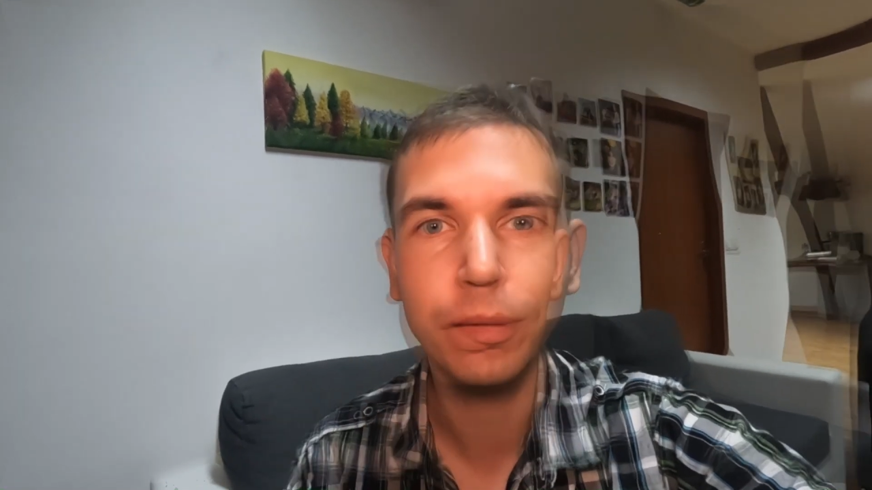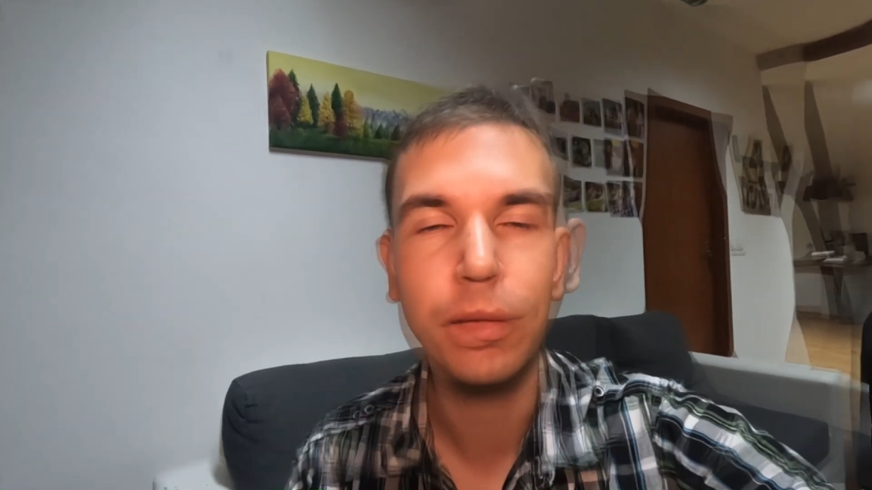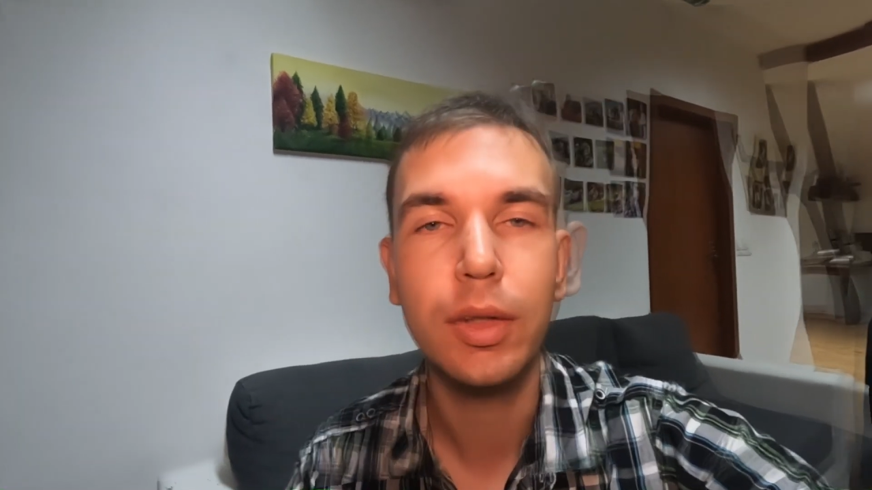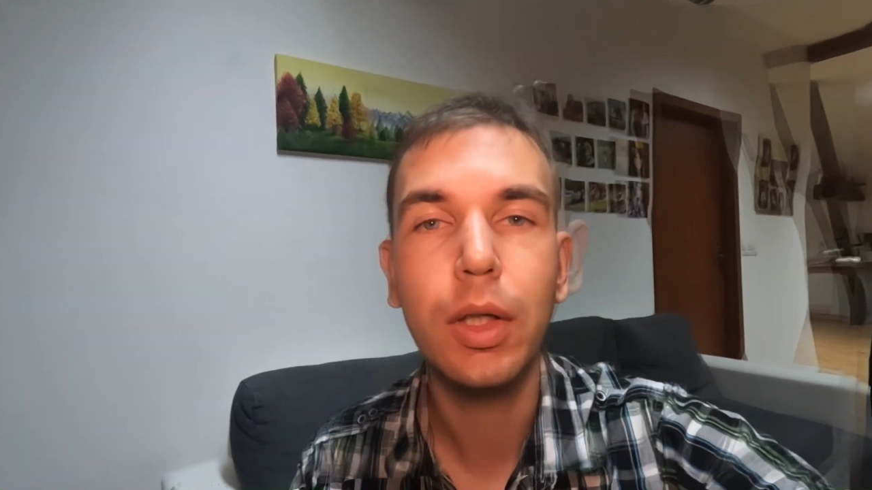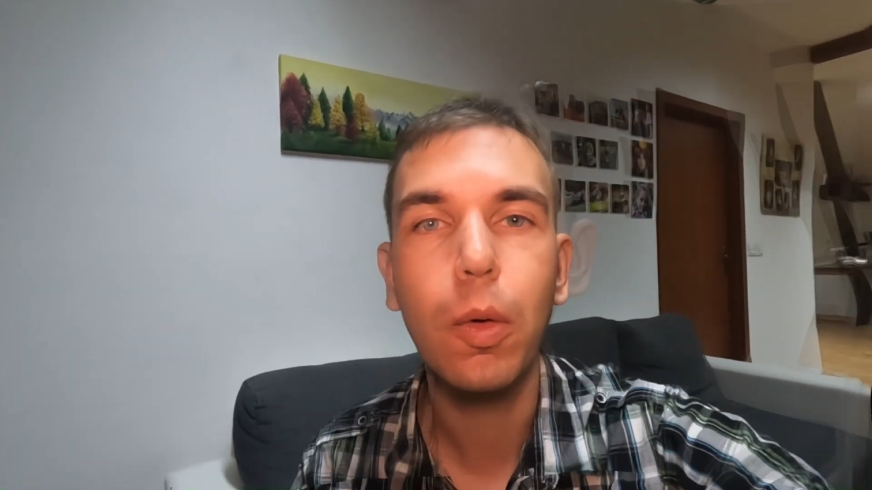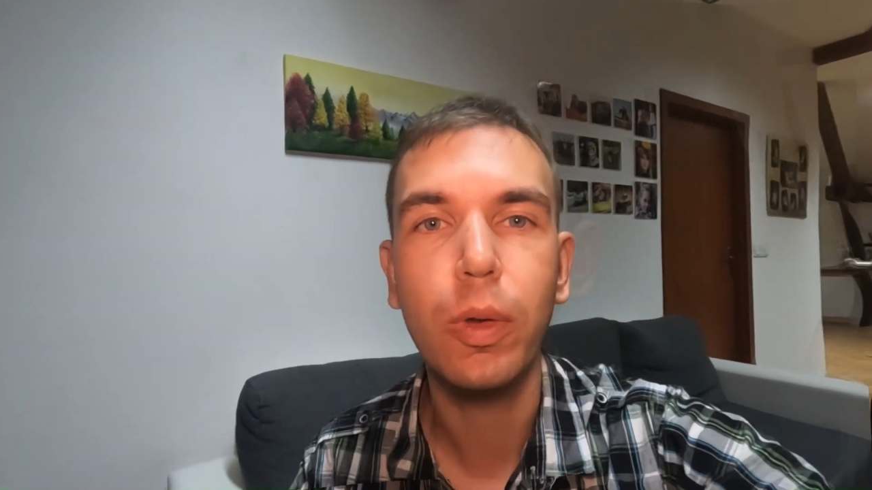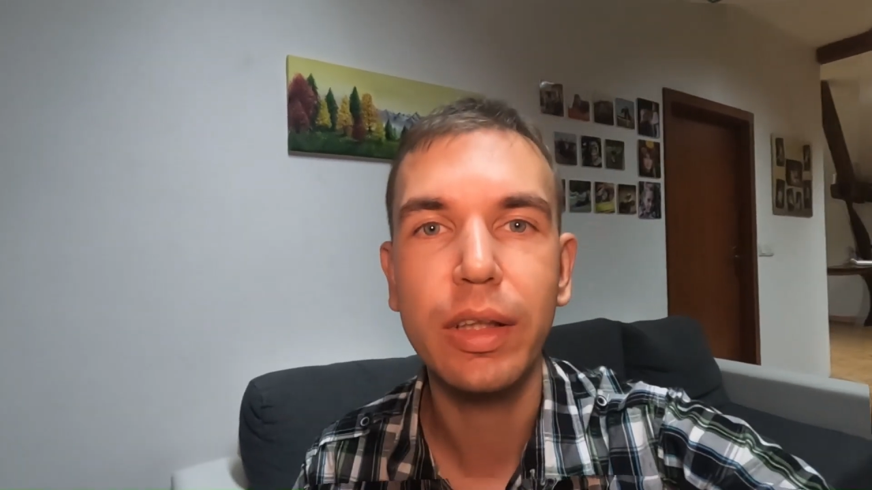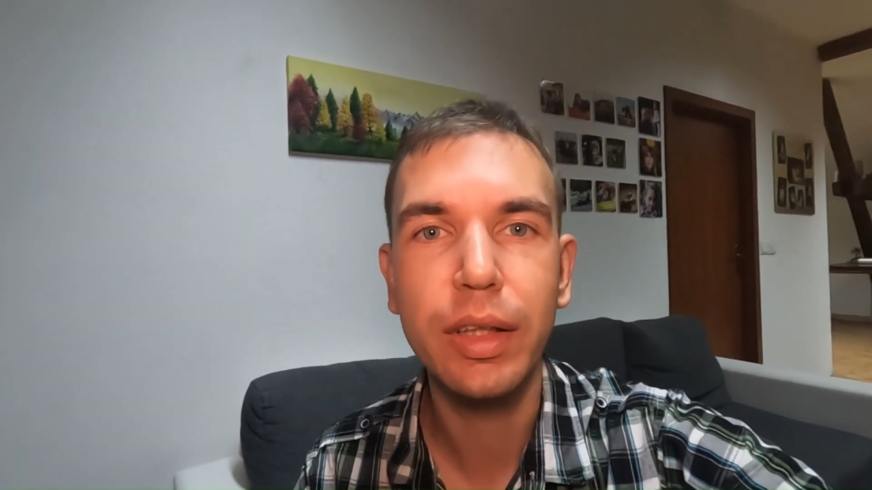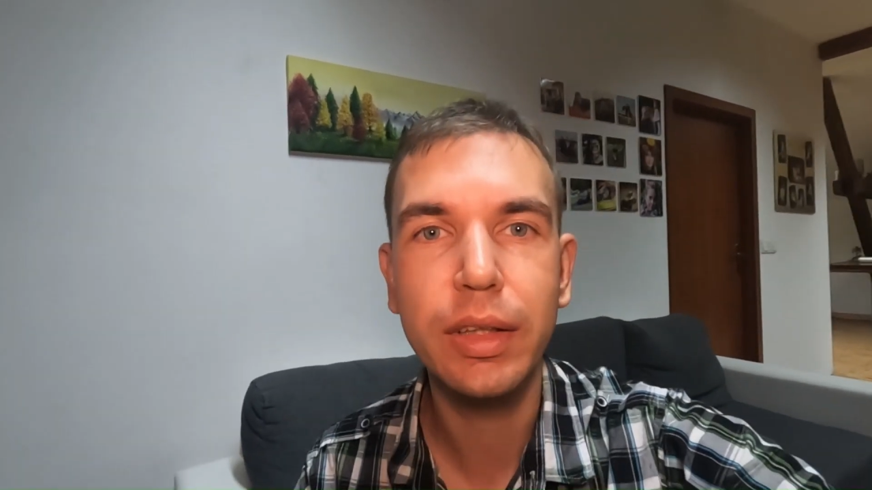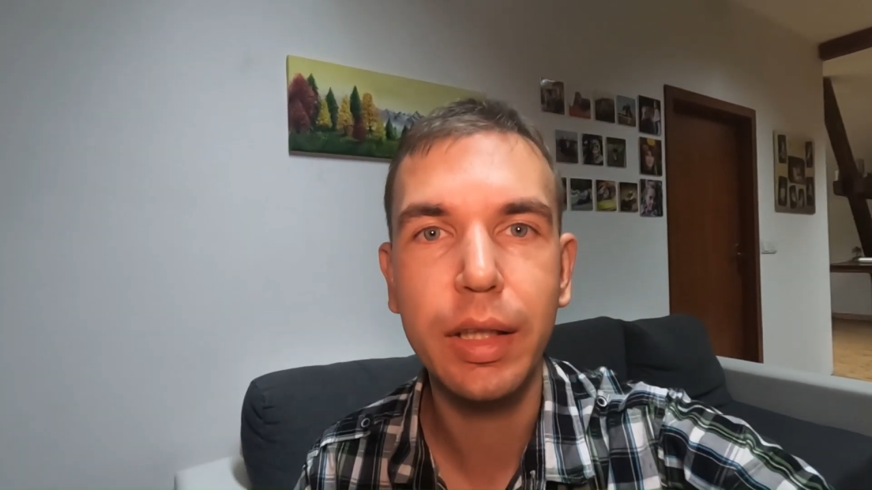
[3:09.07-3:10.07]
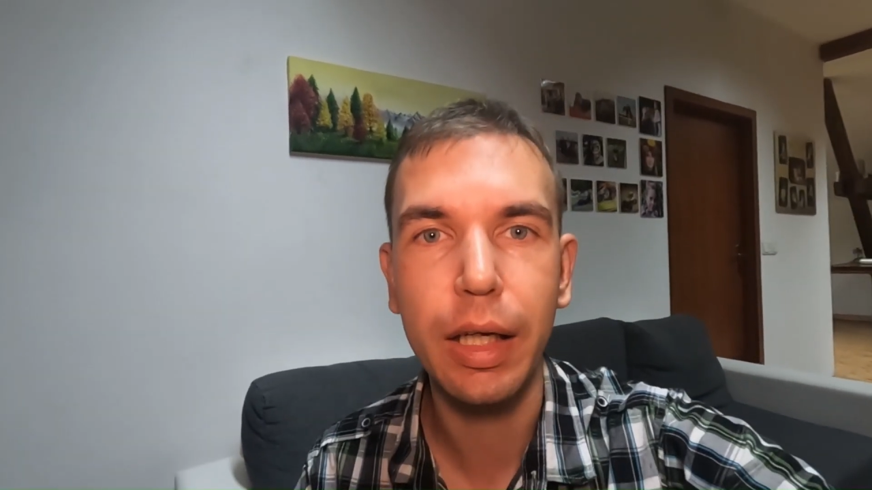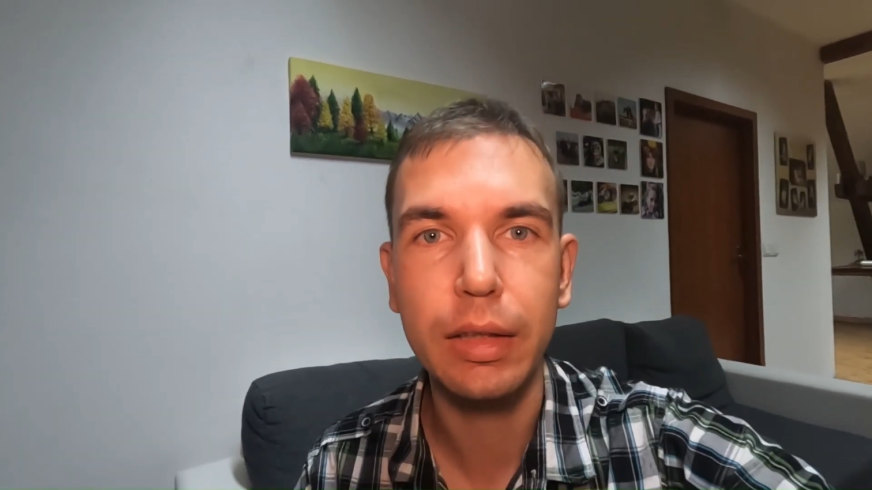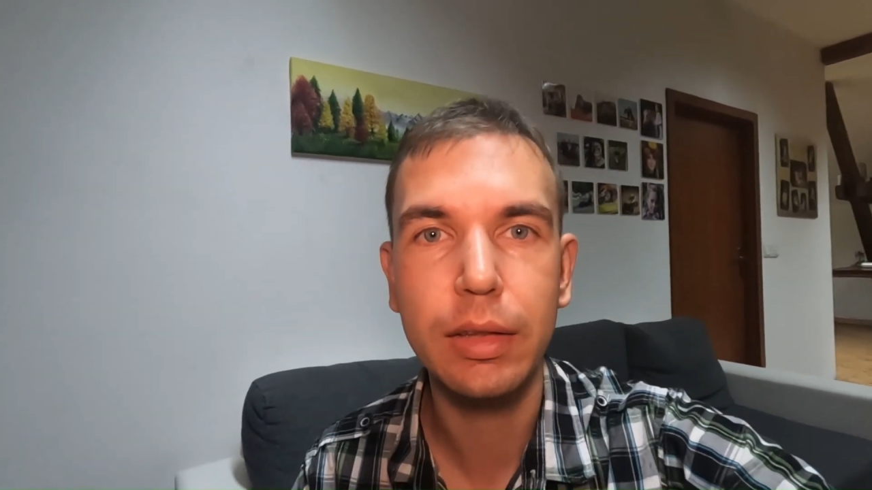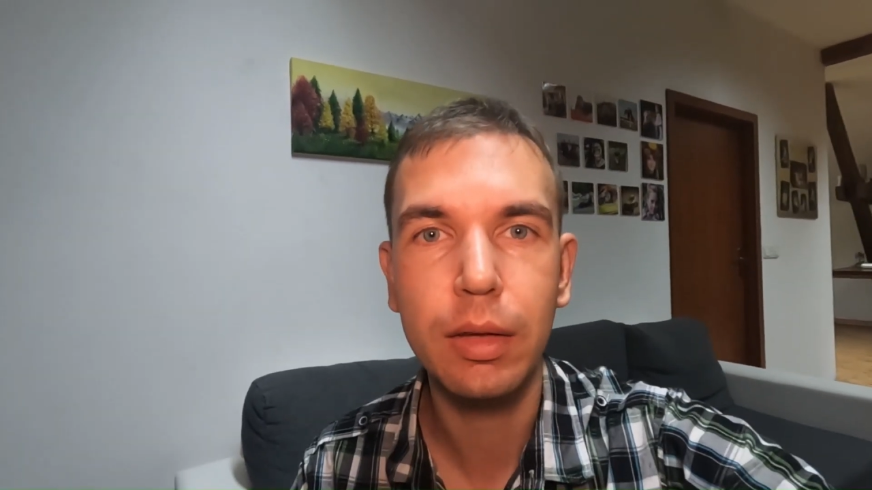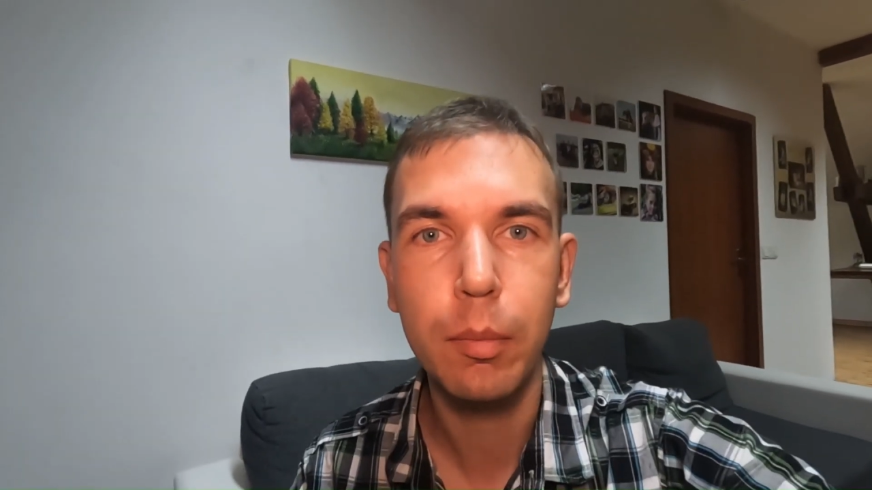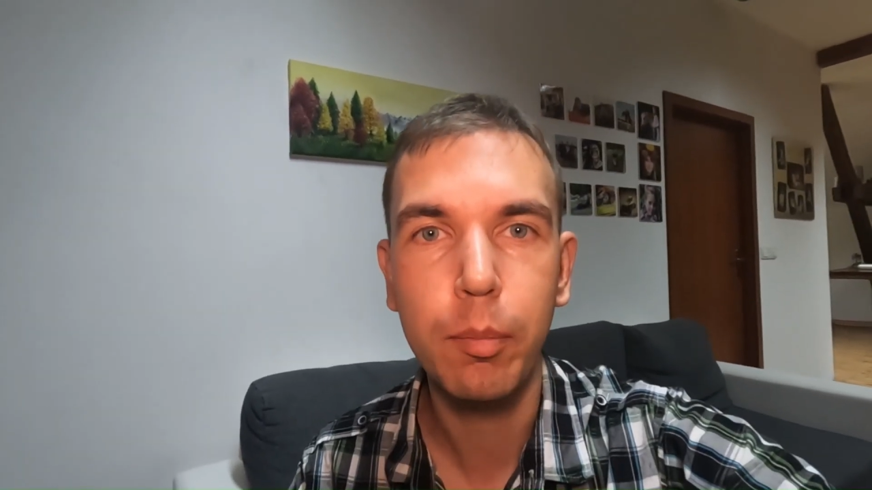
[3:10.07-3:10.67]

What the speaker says: So, in this case,